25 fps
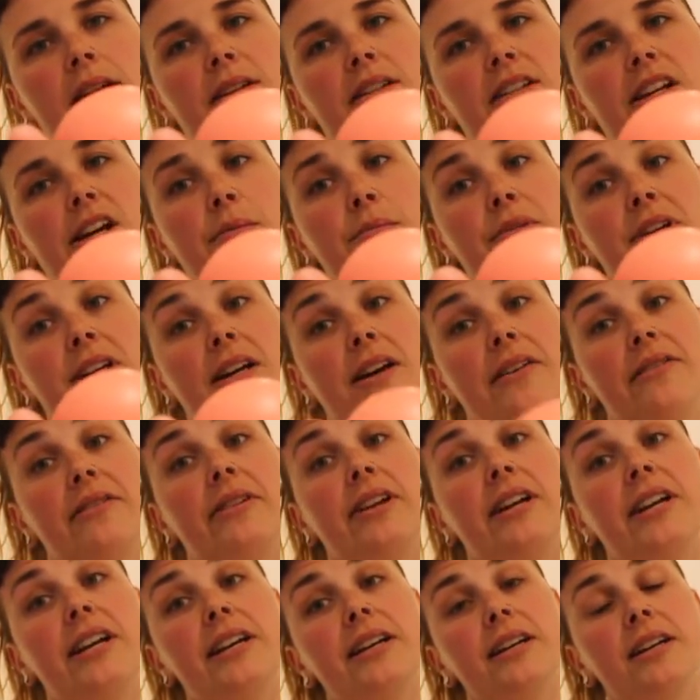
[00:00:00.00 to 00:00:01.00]
Diamond
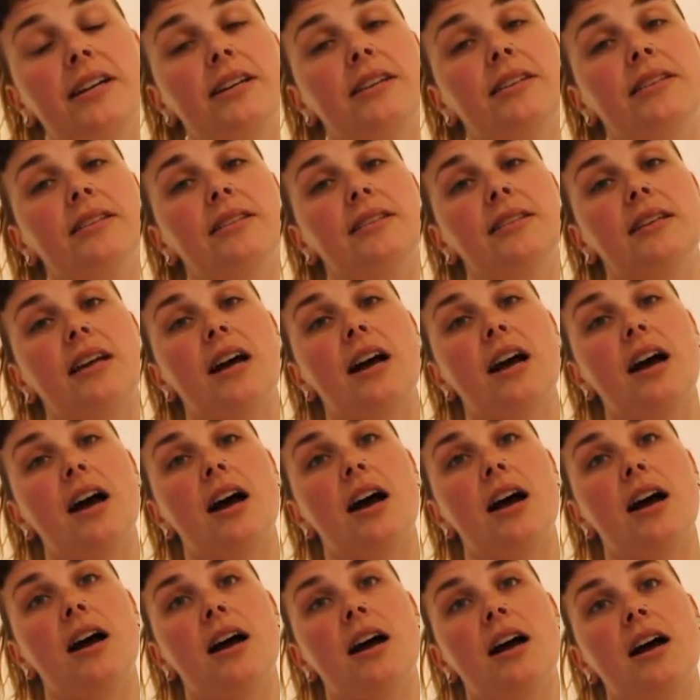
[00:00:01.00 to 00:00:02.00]
Athletics.
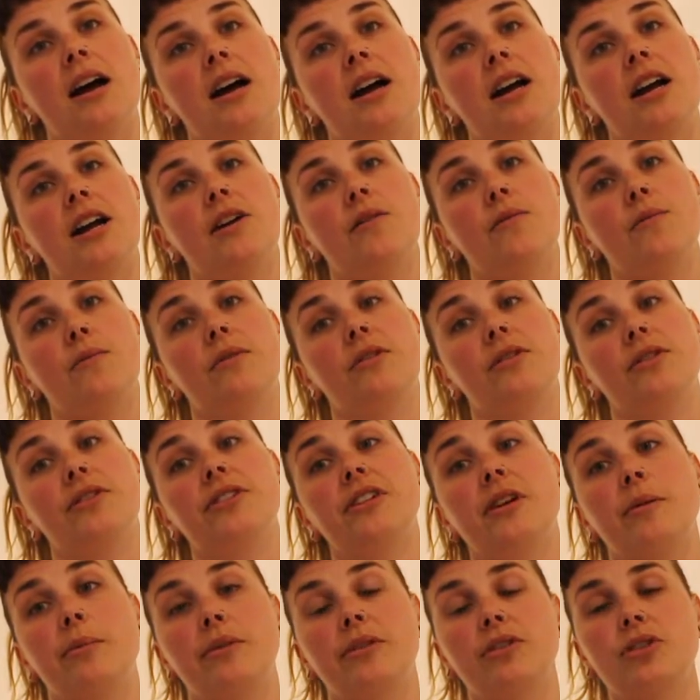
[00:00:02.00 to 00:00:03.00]
I will
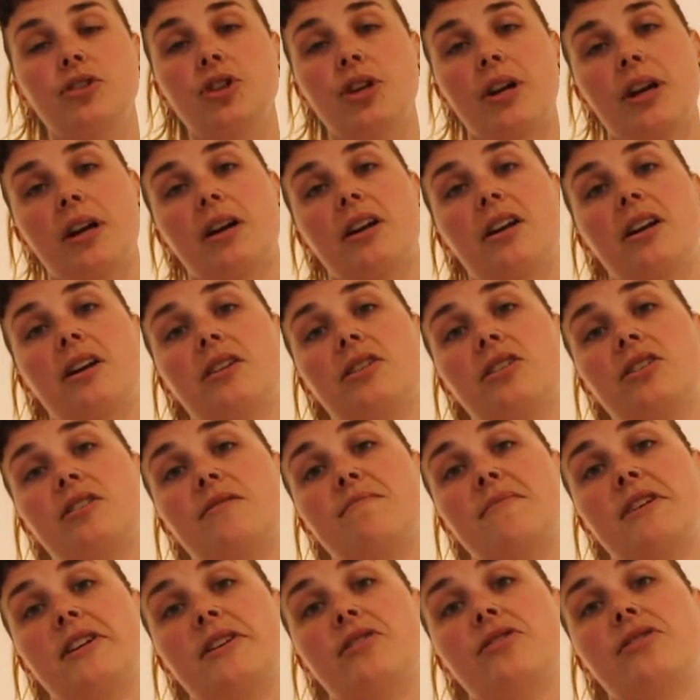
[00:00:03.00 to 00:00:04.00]
double check
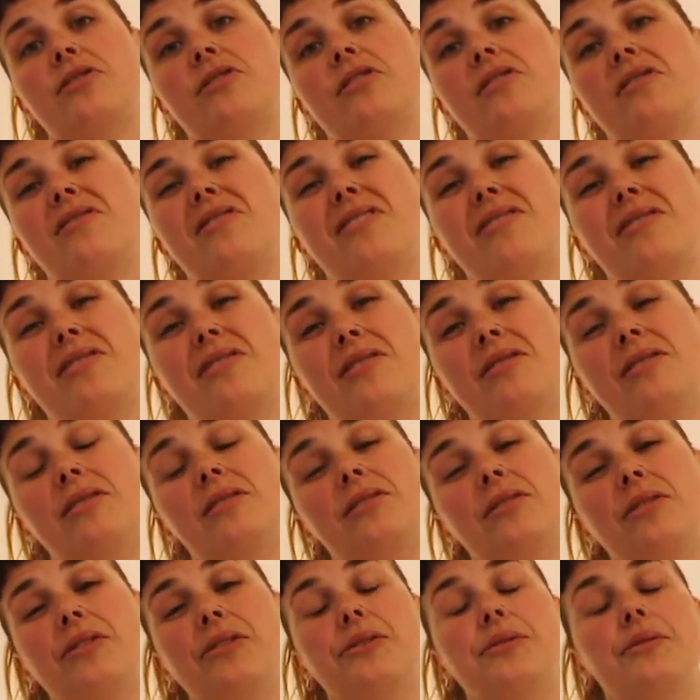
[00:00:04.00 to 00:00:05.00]
to make sure that they're
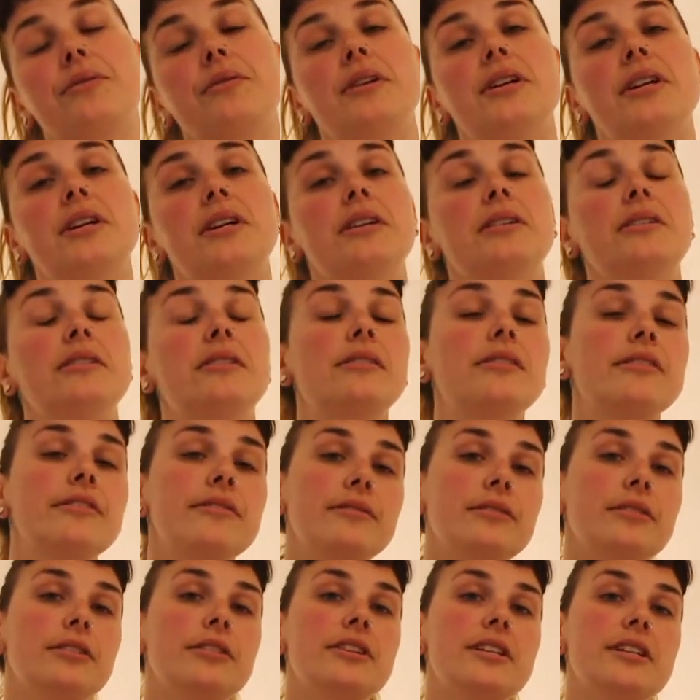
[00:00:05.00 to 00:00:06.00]
still doing
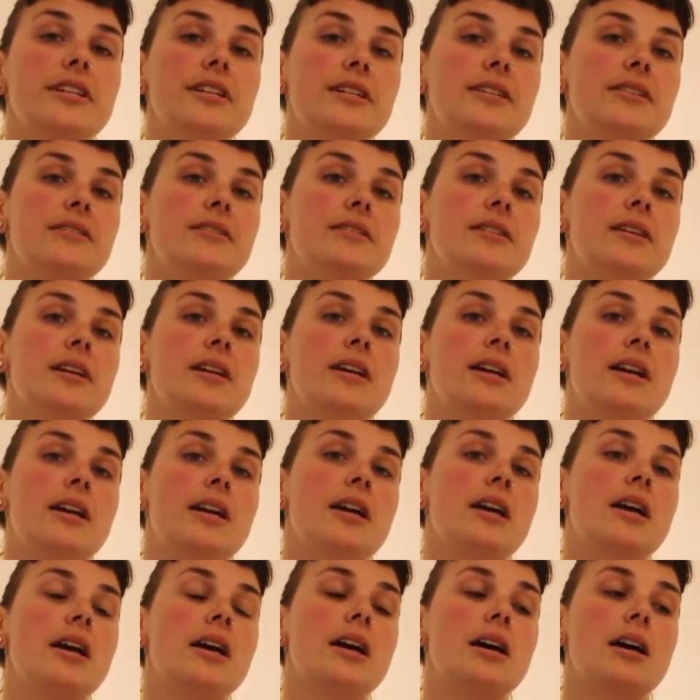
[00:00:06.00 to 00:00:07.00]
deliveries
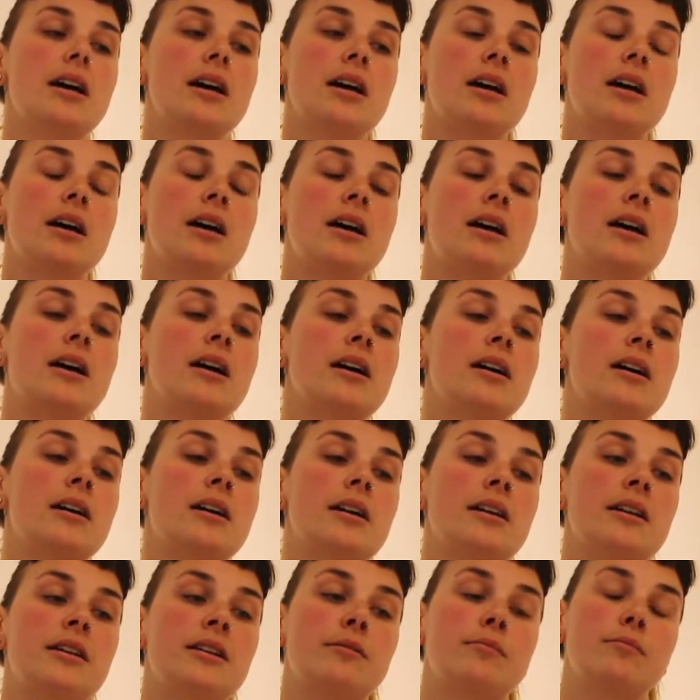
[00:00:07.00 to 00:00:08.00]

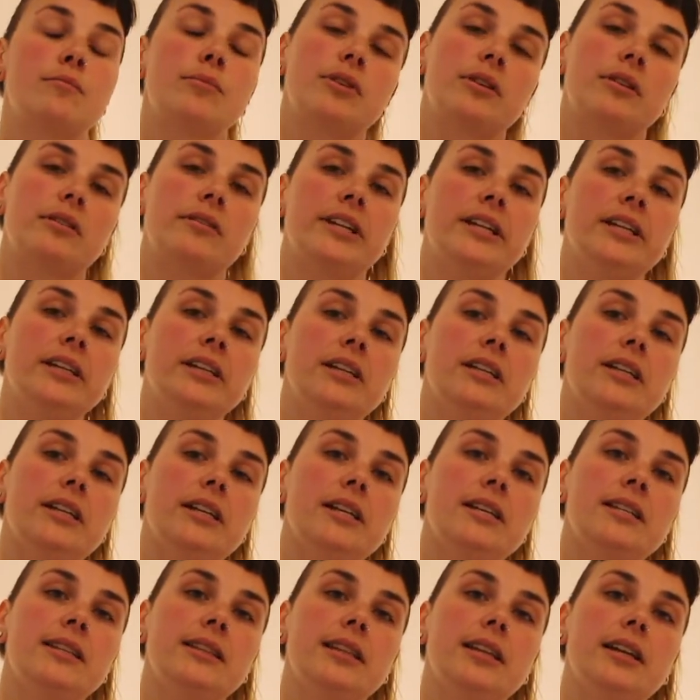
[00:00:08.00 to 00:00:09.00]
and put a
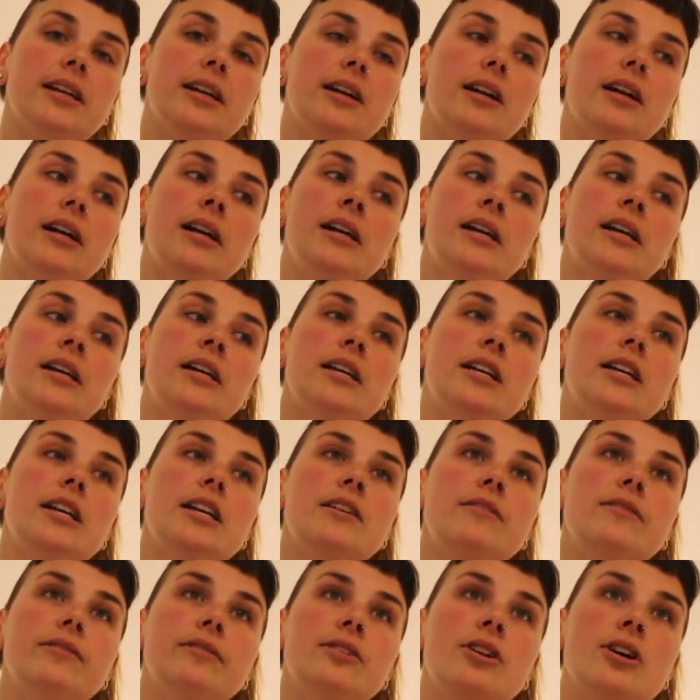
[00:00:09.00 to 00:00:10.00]
link in there.
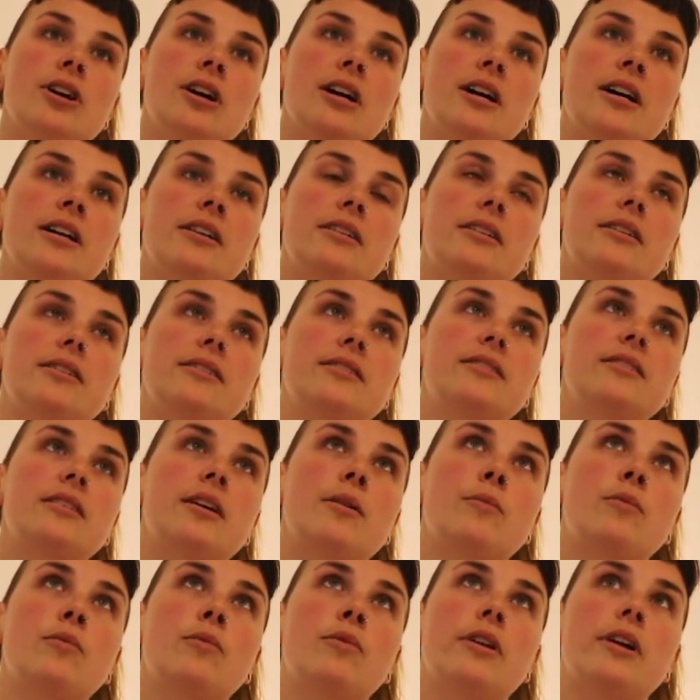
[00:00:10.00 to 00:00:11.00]
If not,
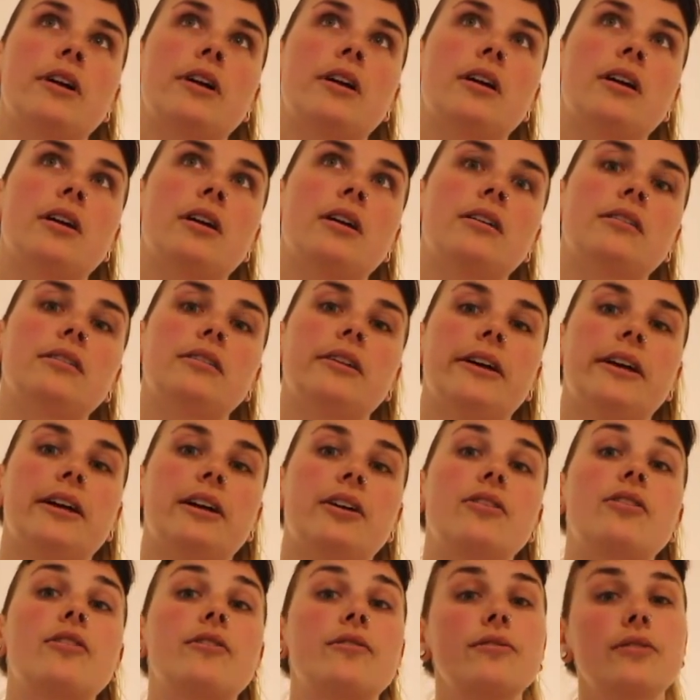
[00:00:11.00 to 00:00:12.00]
somewhere
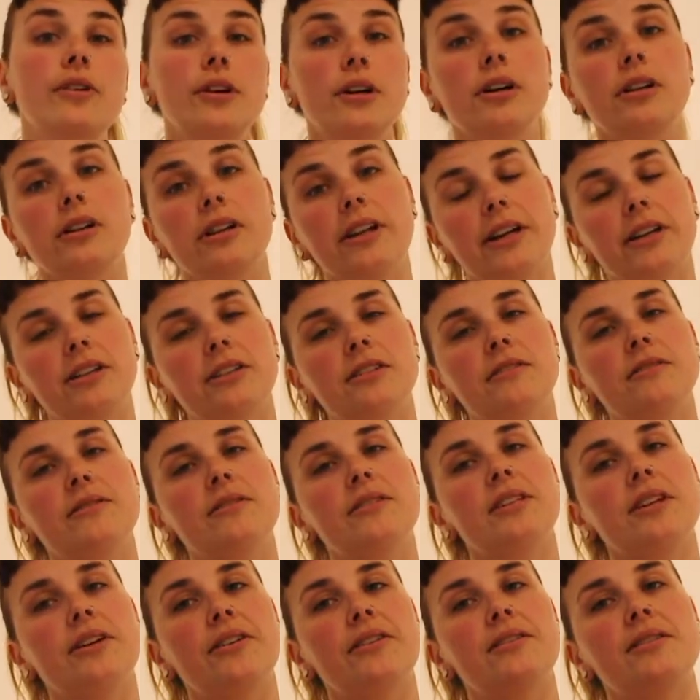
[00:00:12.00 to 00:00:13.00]
like the Foot Collective
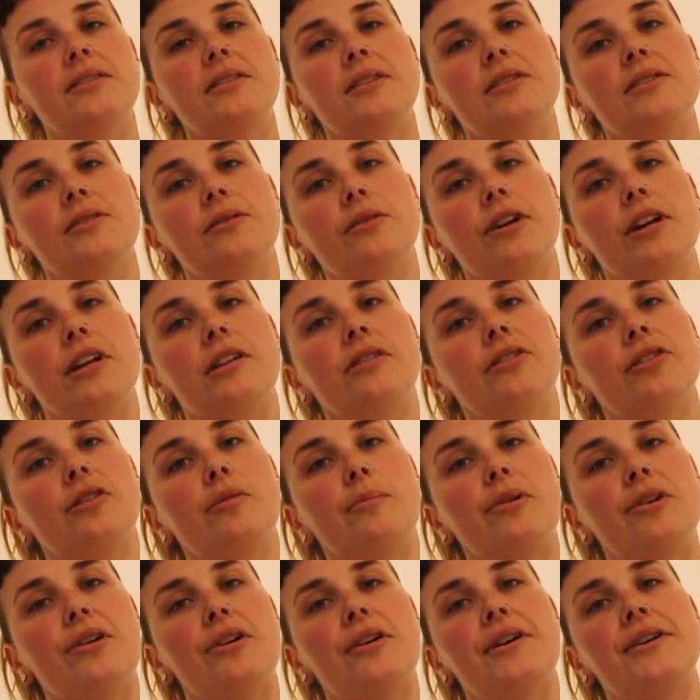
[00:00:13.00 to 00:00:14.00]
sells these great little
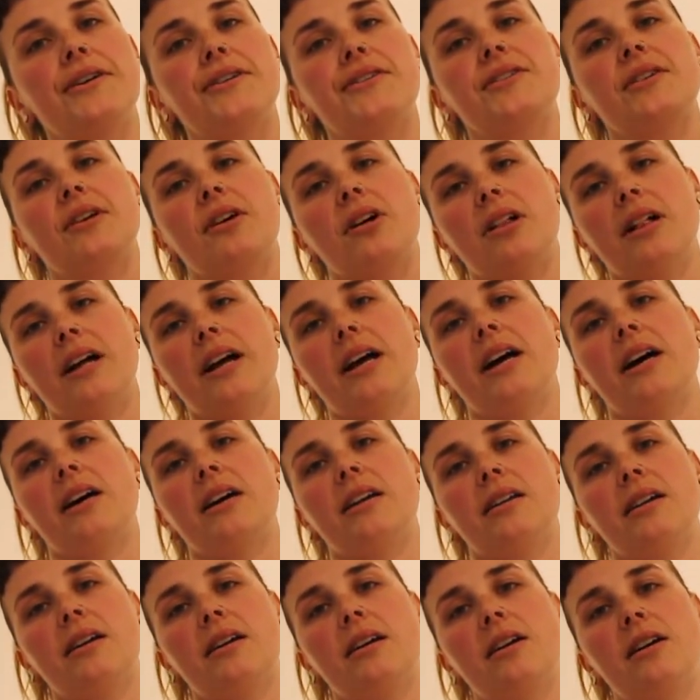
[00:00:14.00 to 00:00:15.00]
balls, I'll
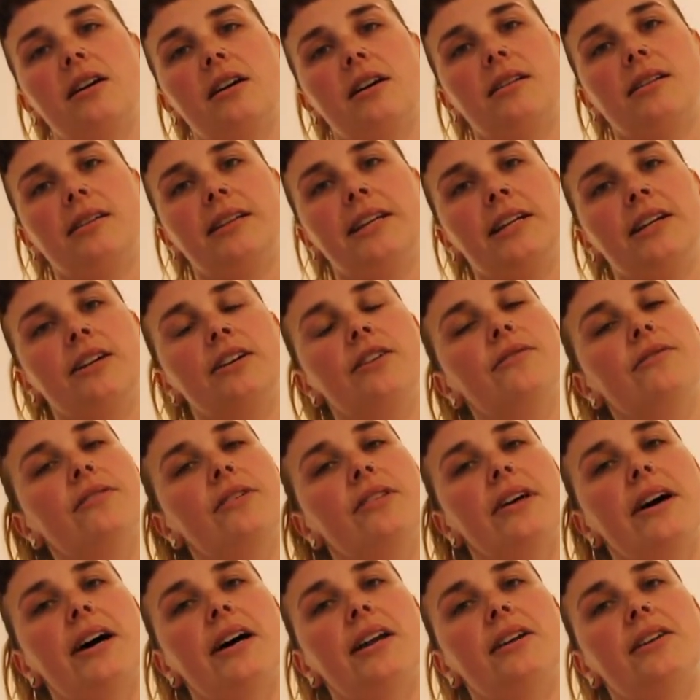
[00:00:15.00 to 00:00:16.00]
add a link
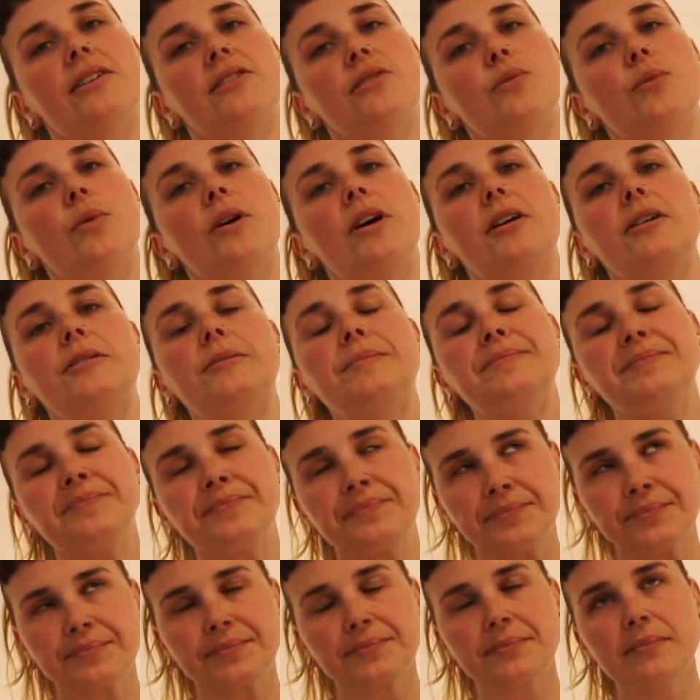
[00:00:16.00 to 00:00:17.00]
for that as well.
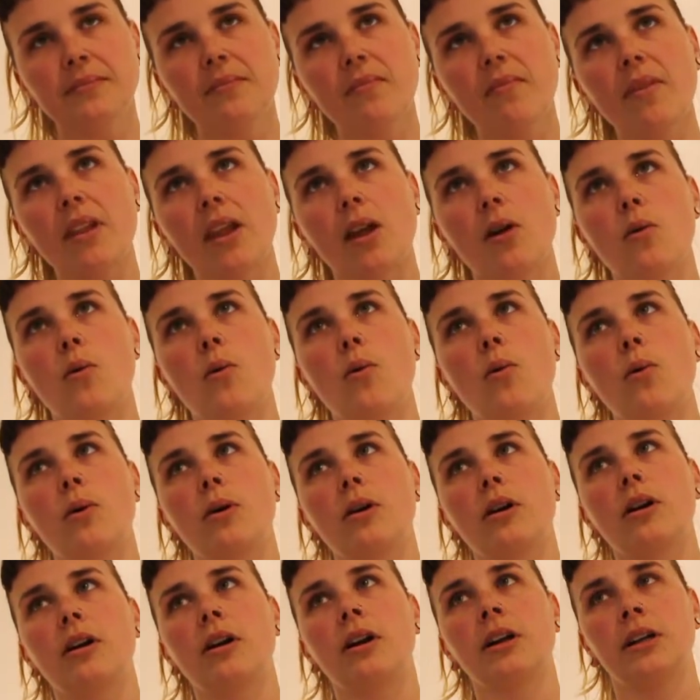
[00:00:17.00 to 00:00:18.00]

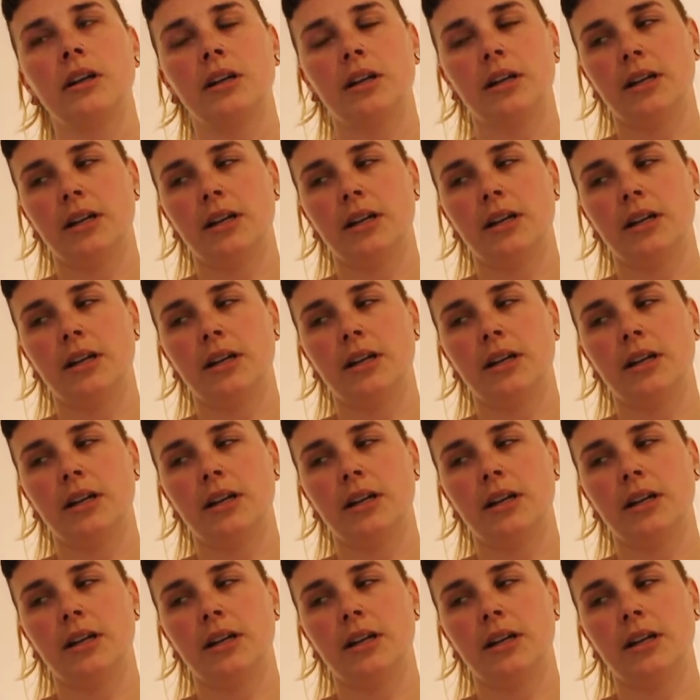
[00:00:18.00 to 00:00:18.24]
Or